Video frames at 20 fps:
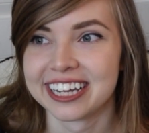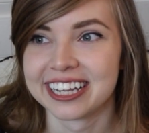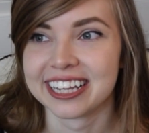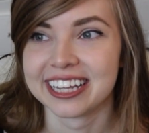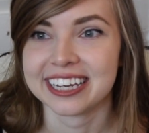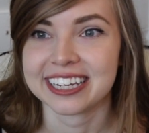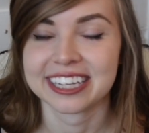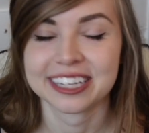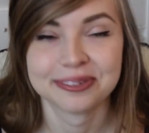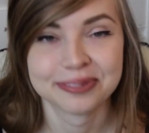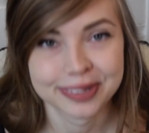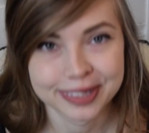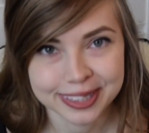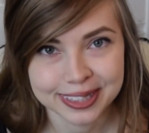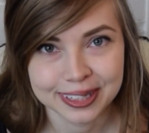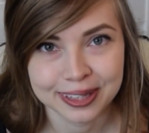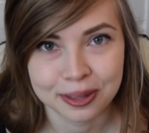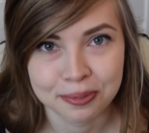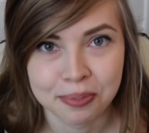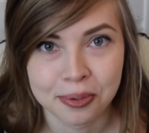Like, it
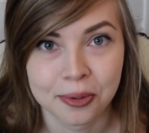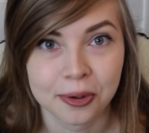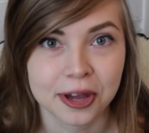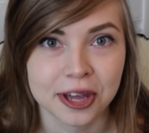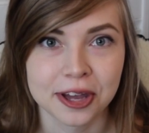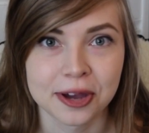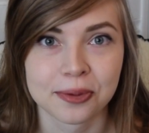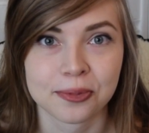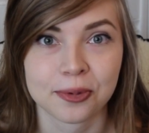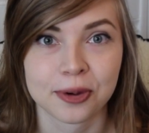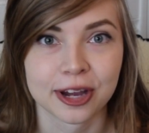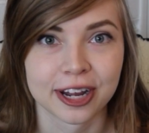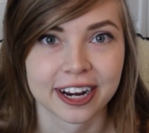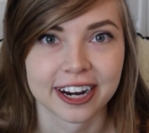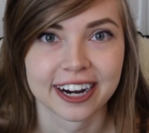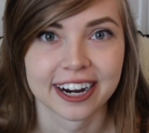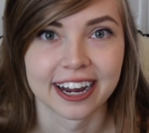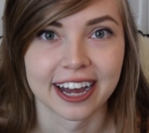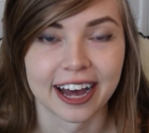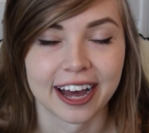was to the point
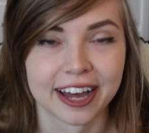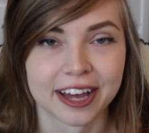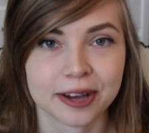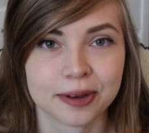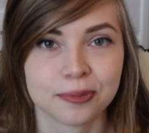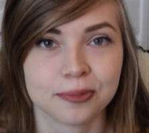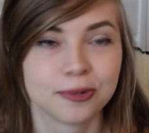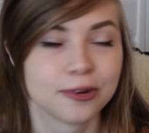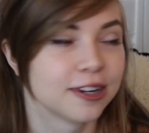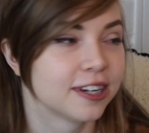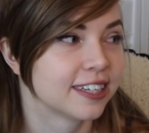where I